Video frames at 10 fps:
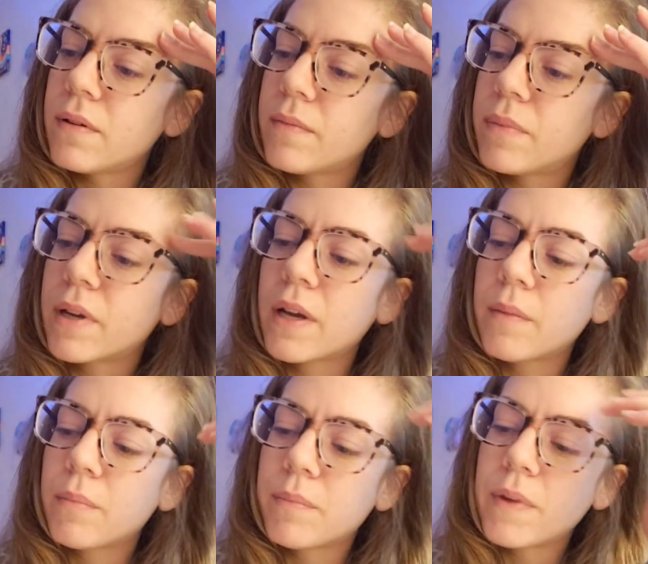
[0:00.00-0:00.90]
but I kind
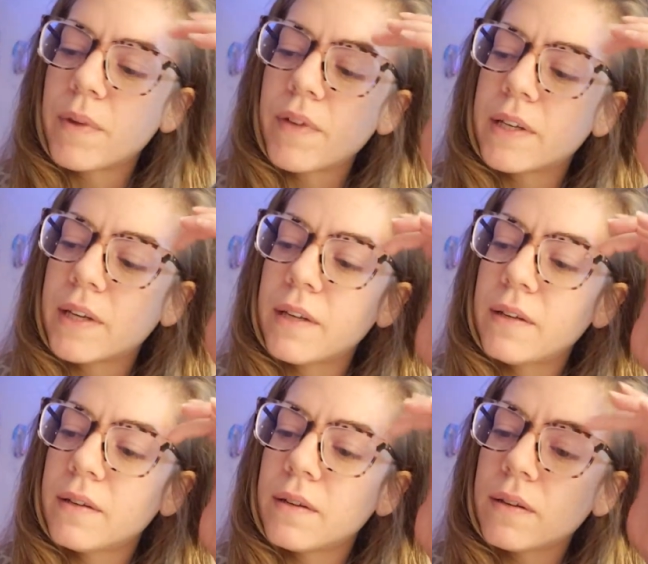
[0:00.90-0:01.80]
of, if I did
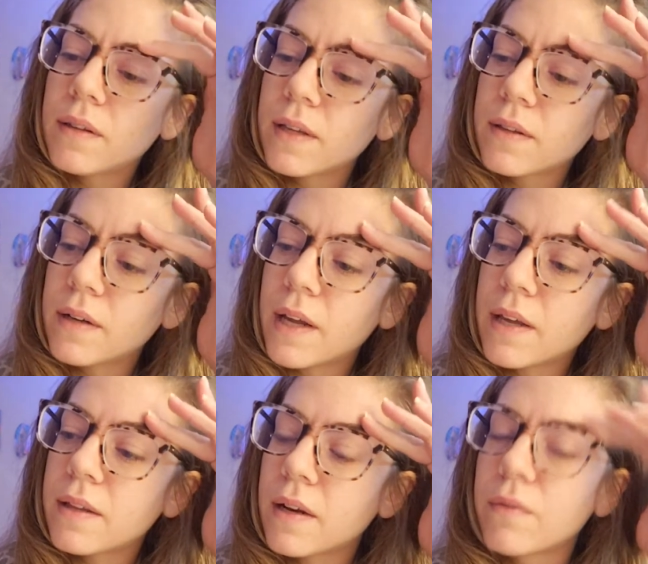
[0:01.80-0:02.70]
the other day,
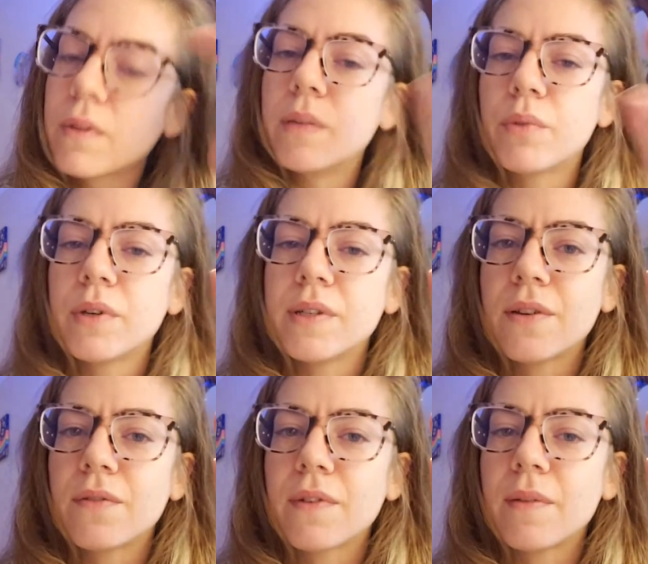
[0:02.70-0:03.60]
then I really breezed
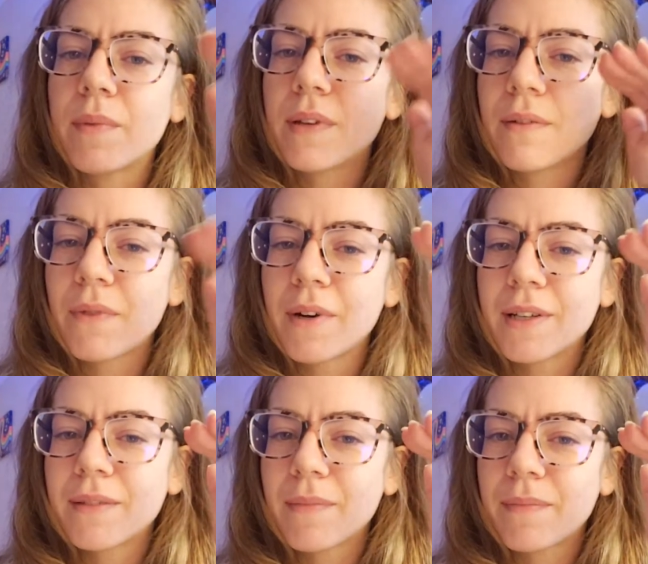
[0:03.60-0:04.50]
over it, but I wanted
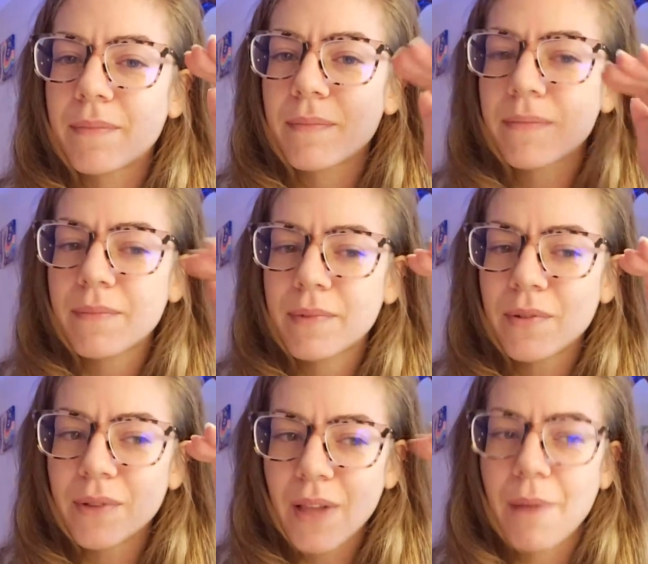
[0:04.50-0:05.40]
to
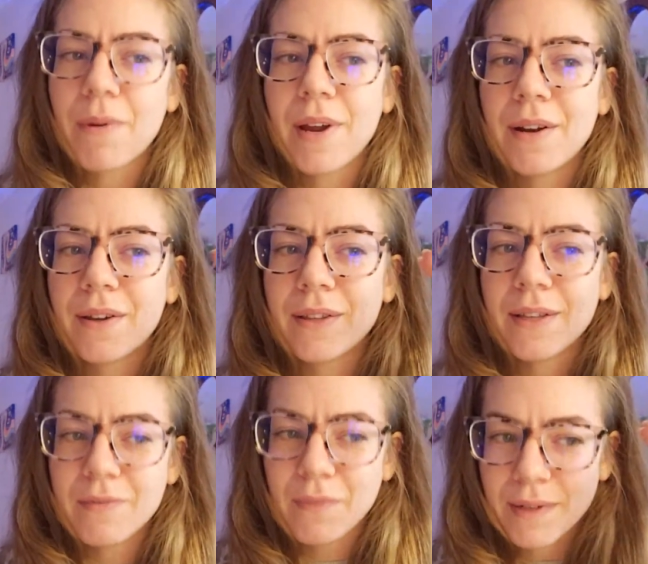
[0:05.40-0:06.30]
elaborate on
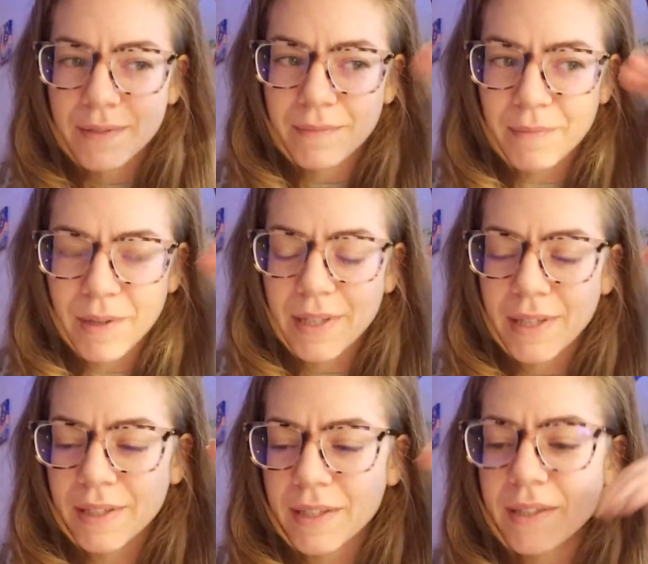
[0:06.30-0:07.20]
this one in
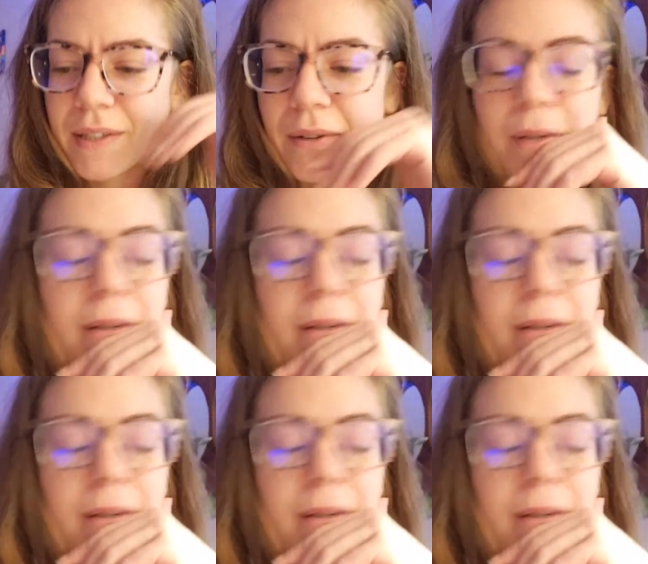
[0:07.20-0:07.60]
particular. So